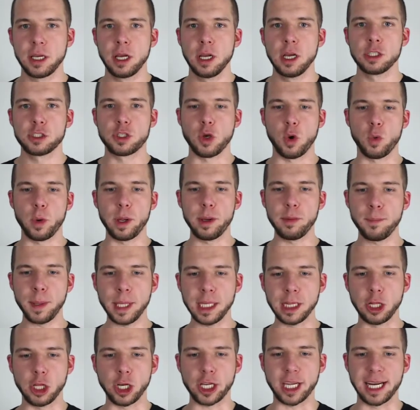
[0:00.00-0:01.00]
So we've
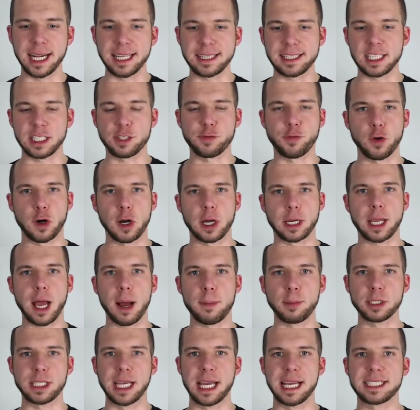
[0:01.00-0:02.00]
been looking at this for a
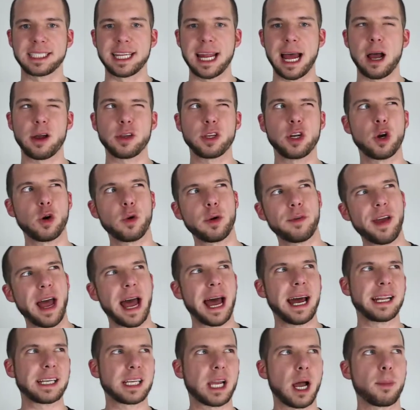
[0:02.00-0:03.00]
couple days now. You know, we've
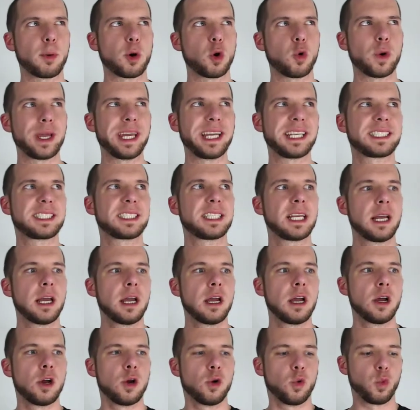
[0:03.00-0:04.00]
had a couple weeks
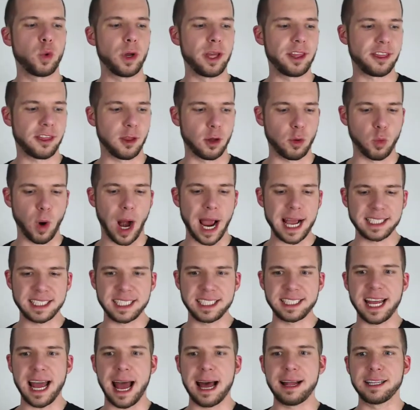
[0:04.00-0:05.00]
with the
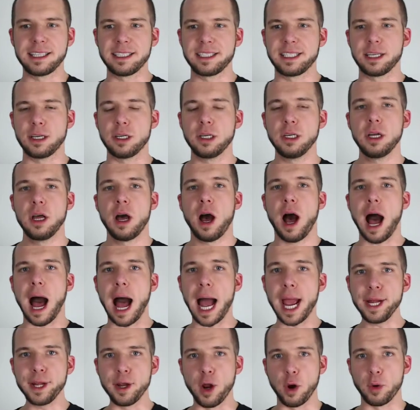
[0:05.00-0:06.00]
Rising Talent deal.
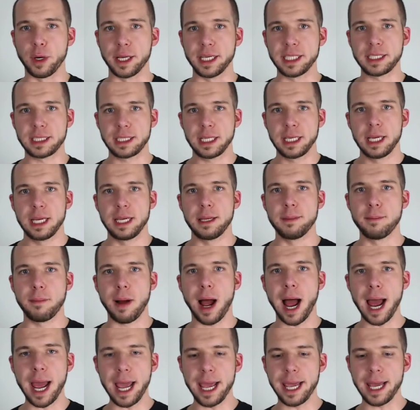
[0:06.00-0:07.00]
I noticed in
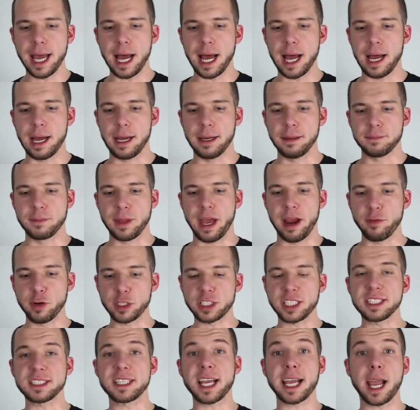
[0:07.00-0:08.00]
my, uh, ever
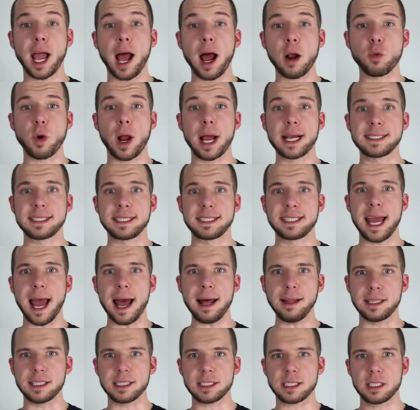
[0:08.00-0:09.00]
since I got Rising
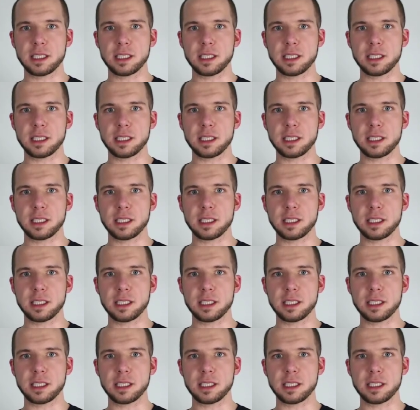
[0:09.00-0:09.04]
Talent,